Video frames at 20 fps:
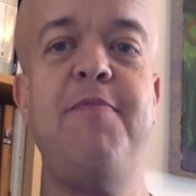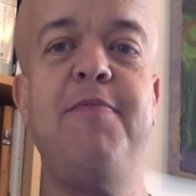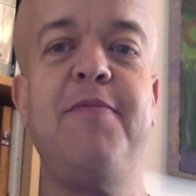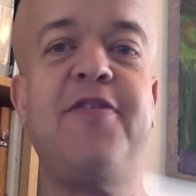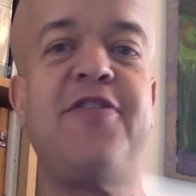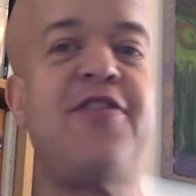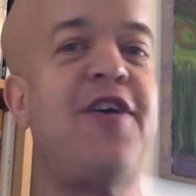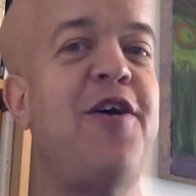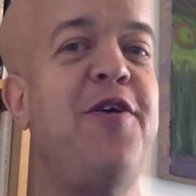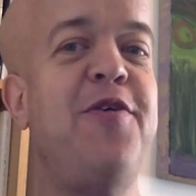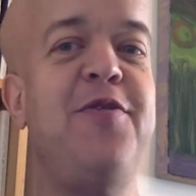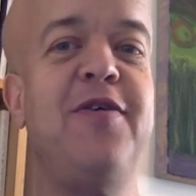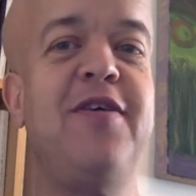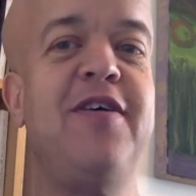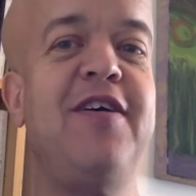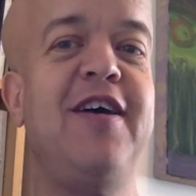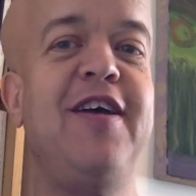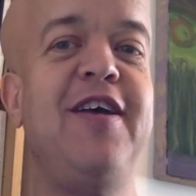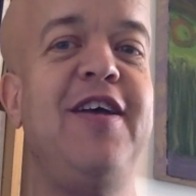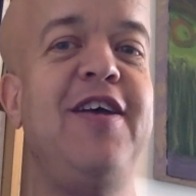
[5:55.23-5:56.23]
So
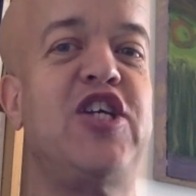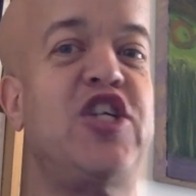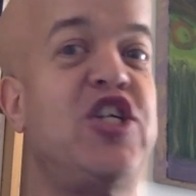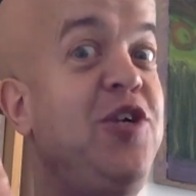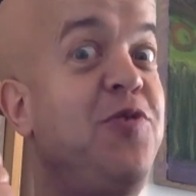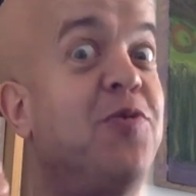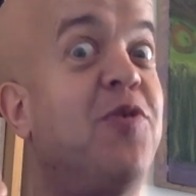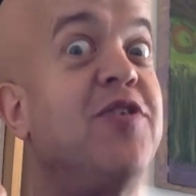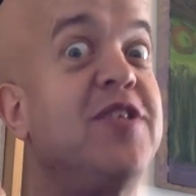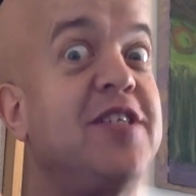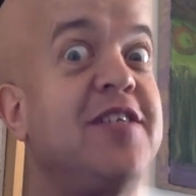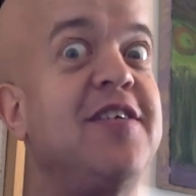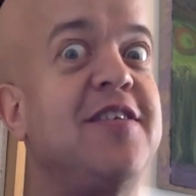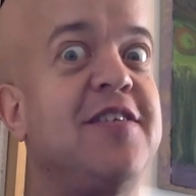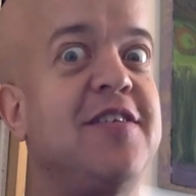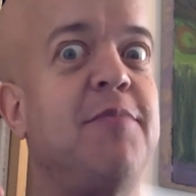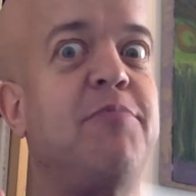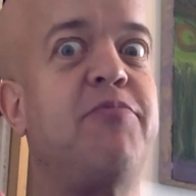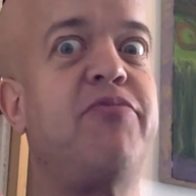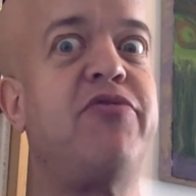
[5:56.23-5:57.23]
she wanted
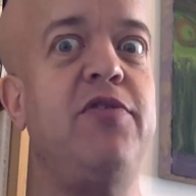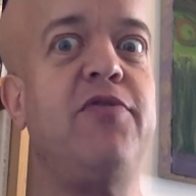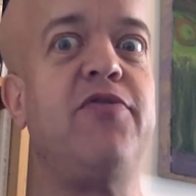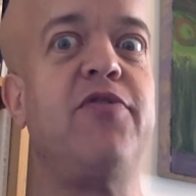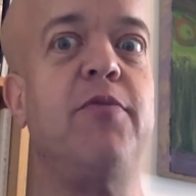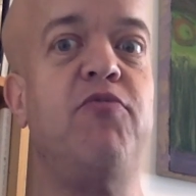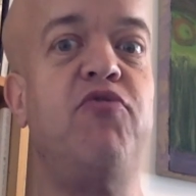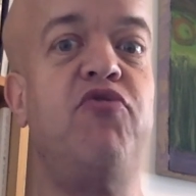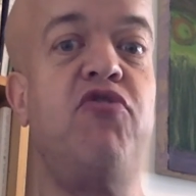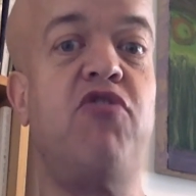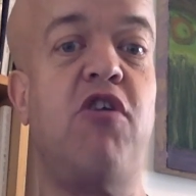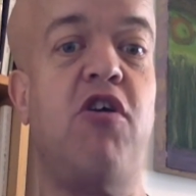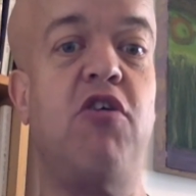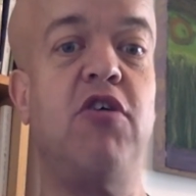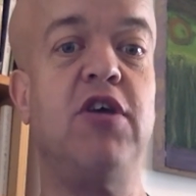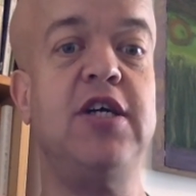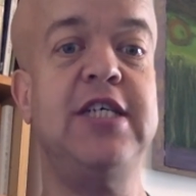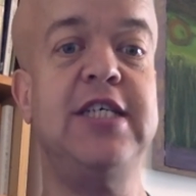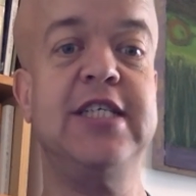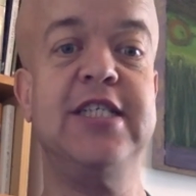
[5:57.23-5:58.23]
to prove them
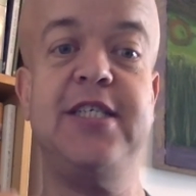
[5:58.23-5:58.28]
wrong.